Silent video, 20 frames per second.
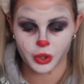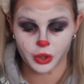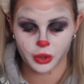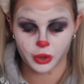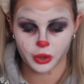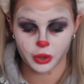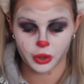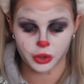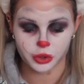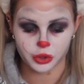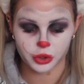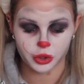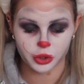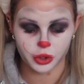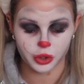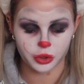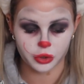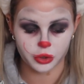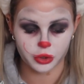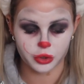Should
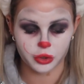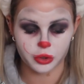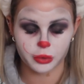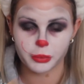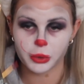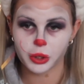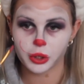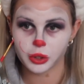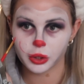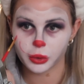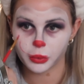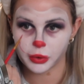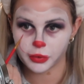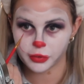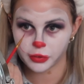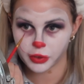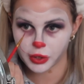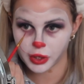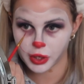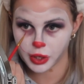I use a smaller one
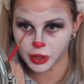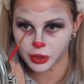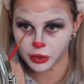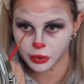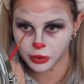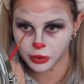for this?